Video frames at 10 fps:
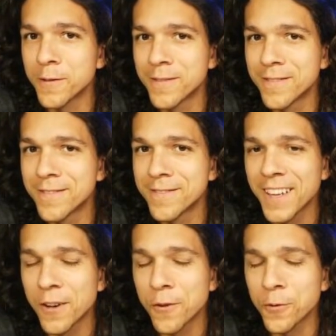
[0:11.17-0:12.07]
We are
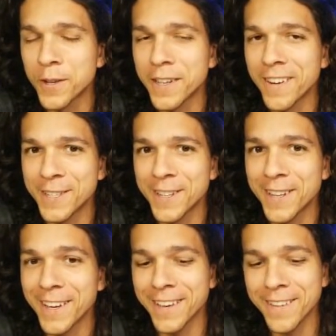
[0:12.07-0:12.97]
here today,
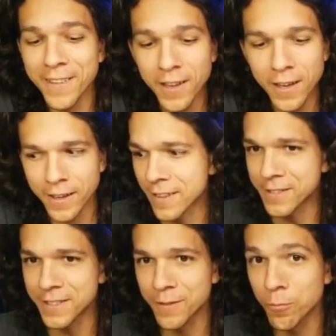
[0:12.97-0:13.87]
gathered
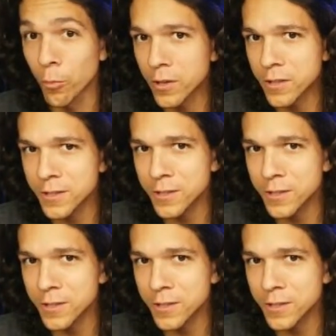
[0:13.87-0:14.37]
once more